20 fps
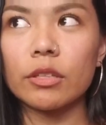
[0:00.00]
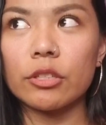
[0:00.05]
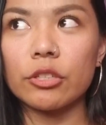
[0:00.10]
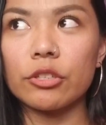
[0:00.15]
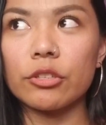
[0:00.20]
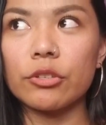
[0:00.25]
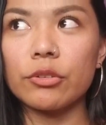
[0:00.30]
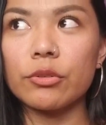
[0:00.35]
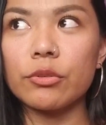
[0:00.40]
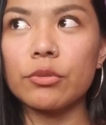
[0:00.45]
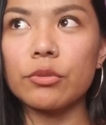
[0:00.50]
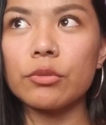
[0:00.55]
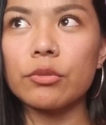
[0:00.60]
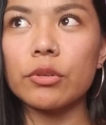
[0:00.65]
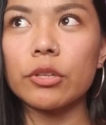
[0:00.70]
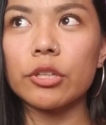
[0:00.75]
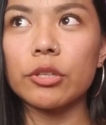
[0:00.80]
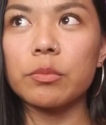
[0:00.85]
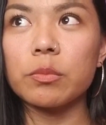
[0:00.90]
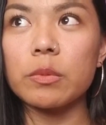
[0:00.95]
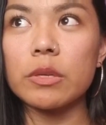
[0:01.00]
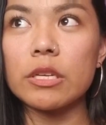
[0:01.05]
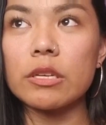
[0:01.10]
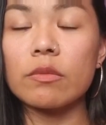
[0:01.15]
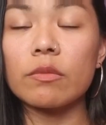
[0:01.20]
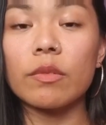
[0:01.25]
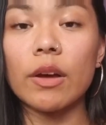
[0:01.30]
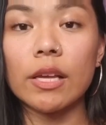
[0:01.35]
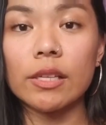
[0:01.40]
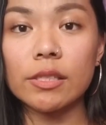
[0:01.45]
you could be
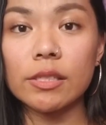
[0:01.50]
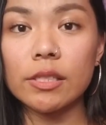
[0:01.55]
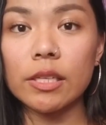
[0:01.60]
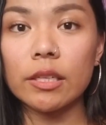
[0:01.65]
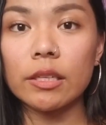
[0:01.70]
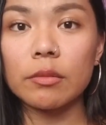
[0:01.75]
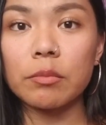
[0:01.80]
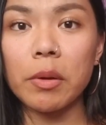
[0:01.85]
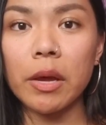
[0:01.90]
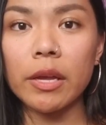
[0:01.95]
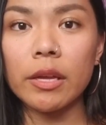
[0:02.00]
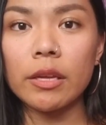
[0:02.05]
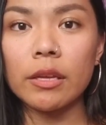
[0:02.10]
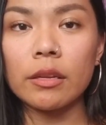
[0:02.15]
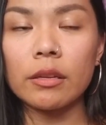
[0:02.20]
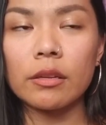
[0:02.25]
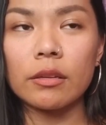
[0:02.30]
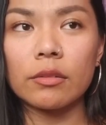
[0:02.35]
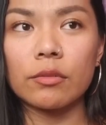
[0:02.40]
fascinated by it,